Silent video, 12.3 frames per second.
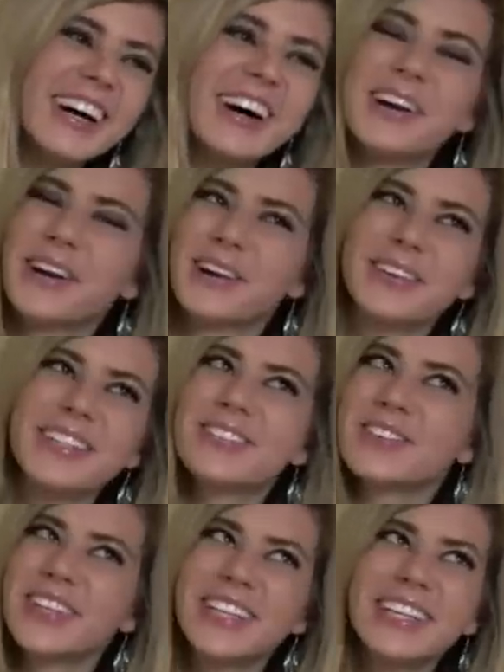I
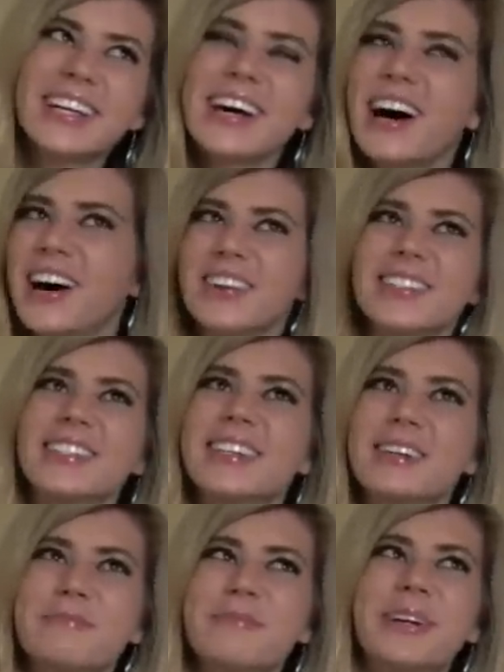always wanted a house
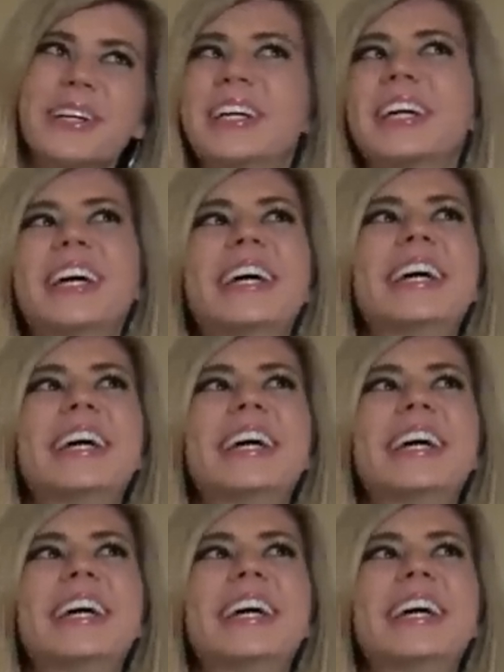number.